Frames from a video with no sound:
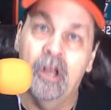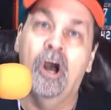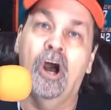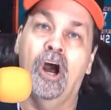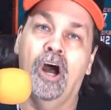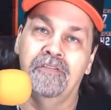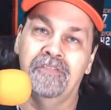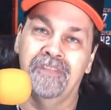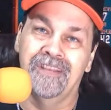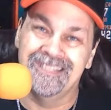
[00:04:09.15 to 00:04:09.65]

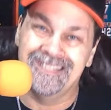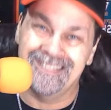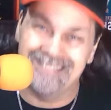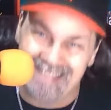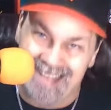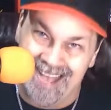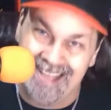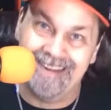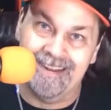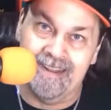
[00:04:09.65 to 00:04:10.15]
on the
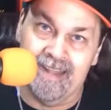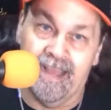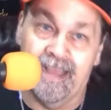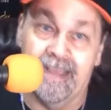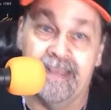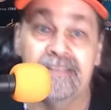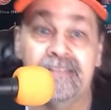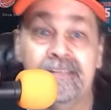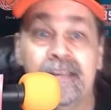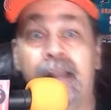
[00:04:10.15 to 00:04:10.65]

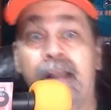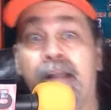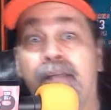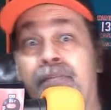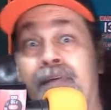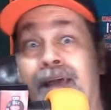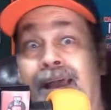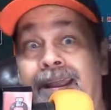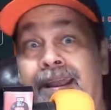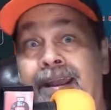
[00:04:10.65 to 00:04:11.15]
sidelines
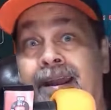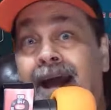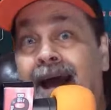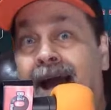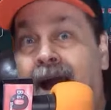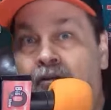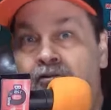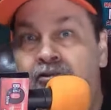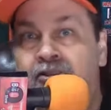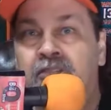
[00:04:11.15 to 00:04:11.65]
that can
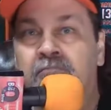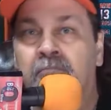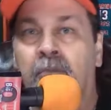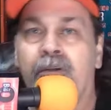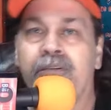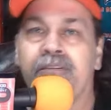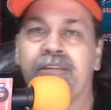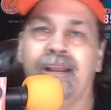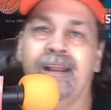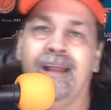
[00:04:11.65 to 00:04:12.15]

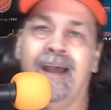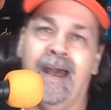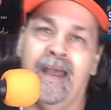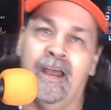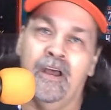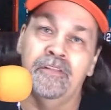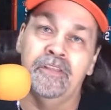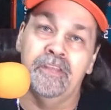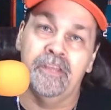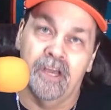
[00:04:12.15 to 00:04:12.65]
outsmart the guy
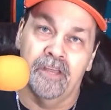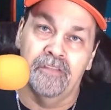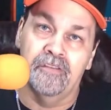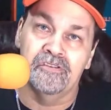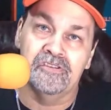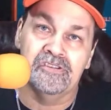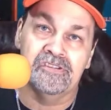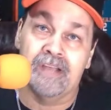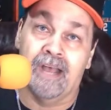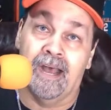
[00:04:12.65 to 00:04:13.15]
on the other
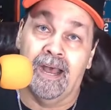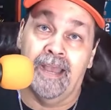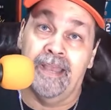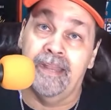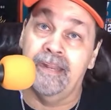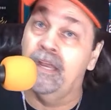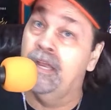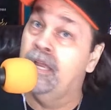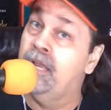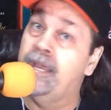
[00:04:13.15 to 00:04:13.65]

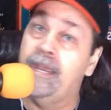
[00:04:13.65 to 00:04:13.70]
side.